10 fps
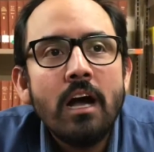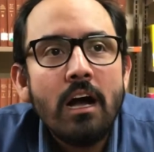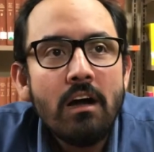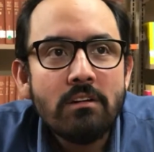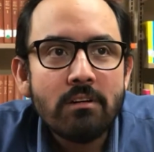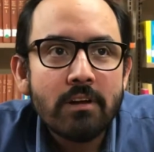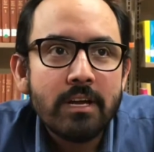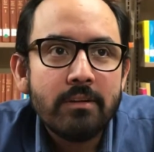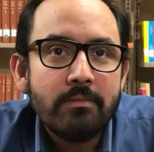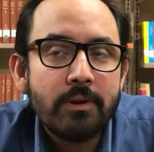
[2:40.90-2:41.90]
Oh, all
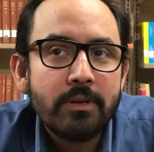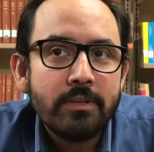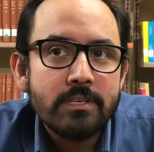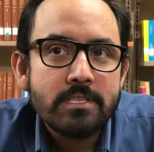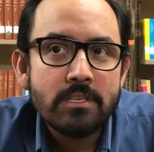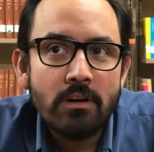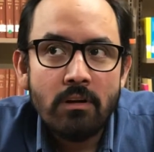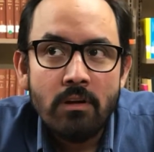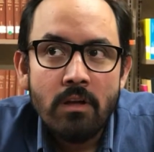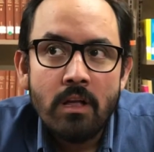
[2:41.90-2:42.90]
right, very good.
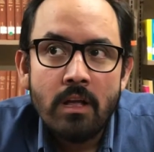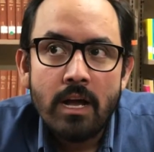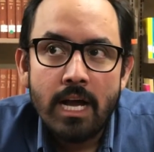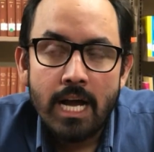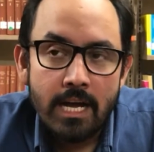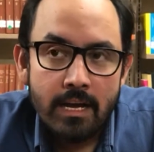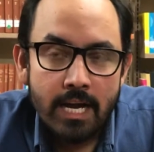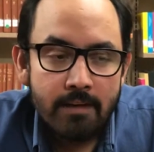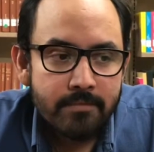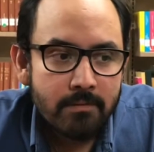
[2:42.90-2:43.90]
So,
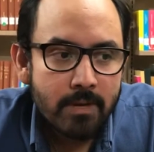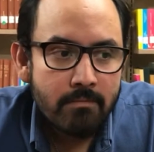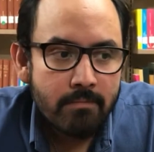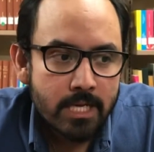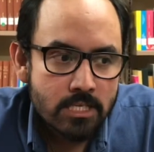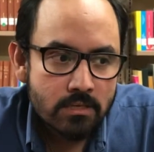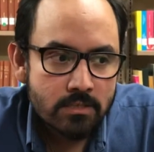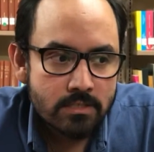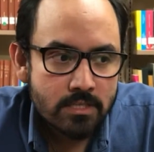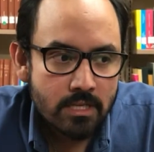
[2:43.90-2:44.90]
after my
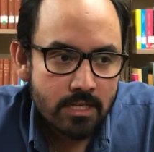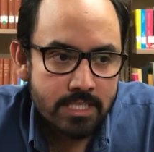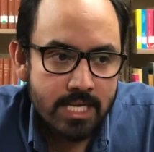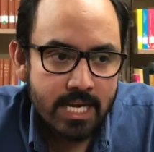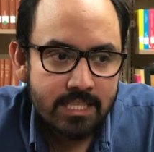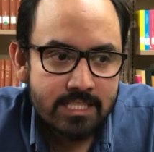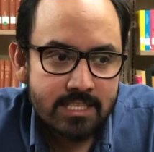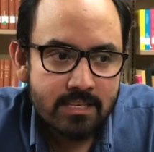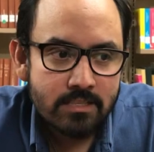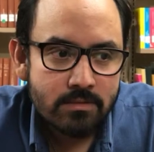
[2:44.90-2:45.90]
bachelor's studies, I
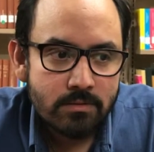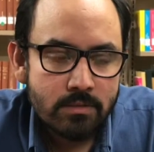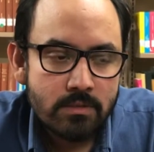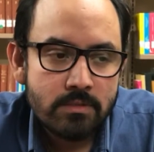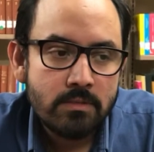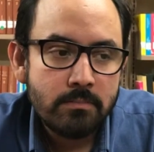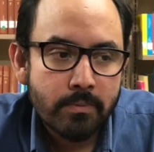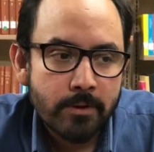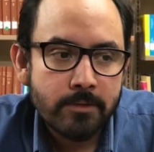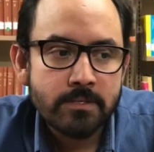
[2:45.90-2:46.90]
decided to
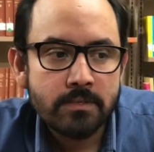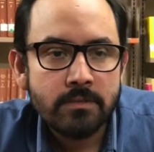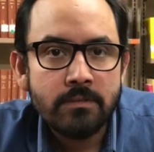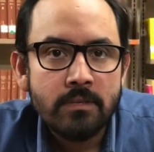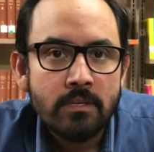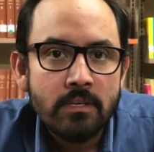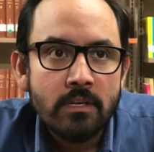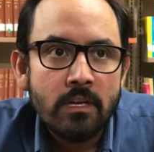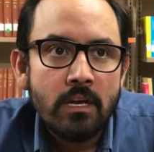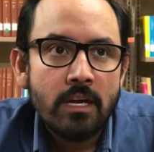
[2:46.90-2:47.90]
pursue
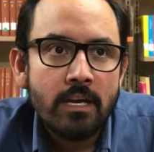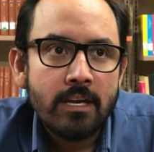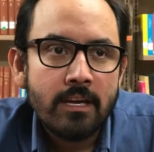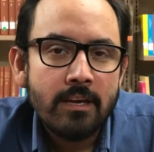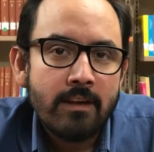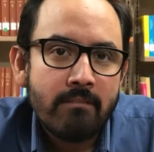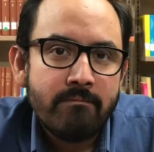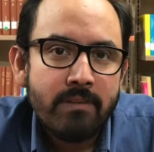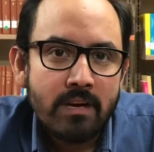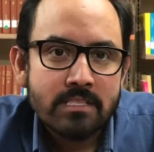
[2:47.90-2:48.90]
a
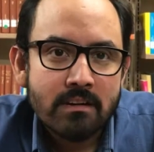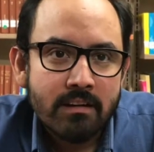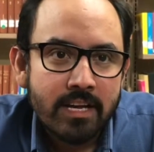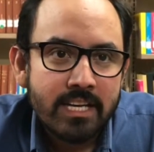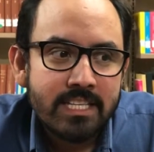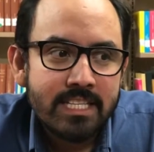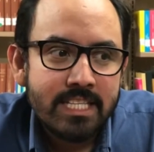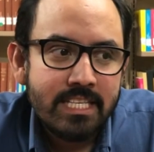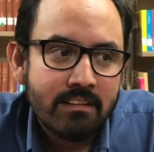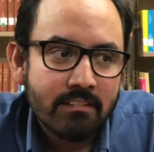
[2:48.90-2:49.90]
postgrad
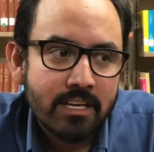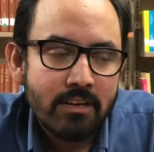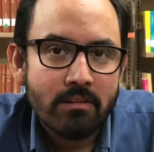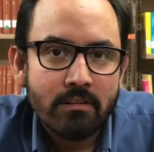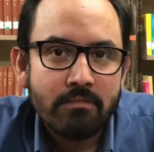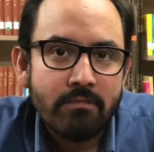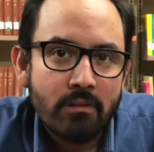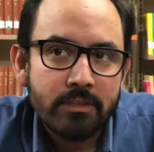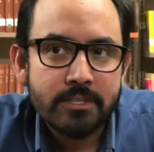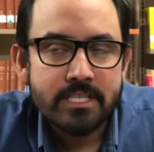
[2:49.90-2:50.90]
degree or
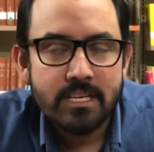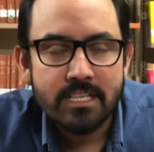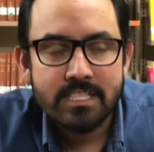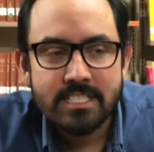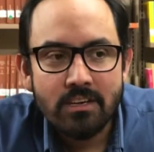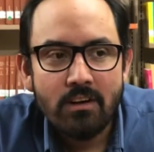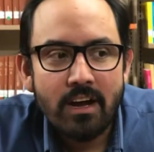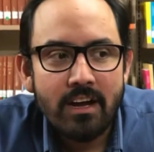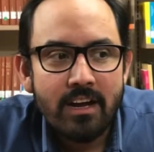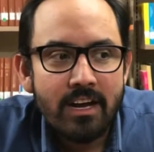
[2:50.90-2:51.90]
further studies. So
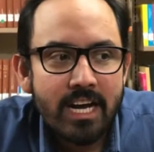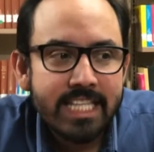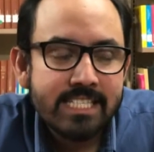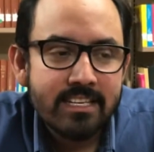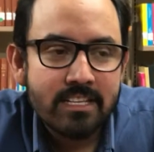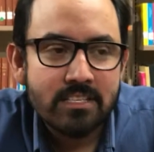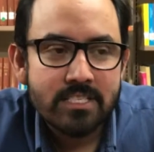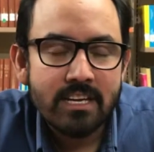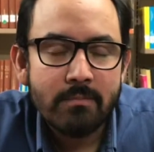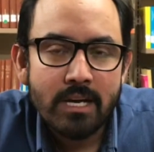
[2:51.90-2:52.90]
I decided to
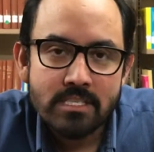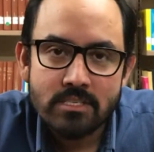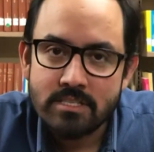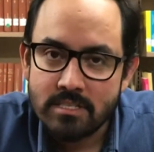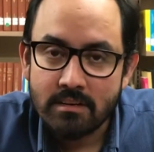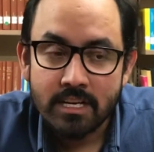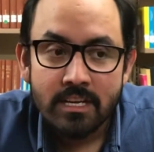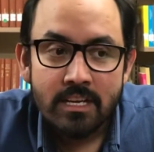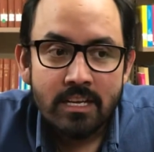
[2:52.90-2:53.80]
take a master's degree,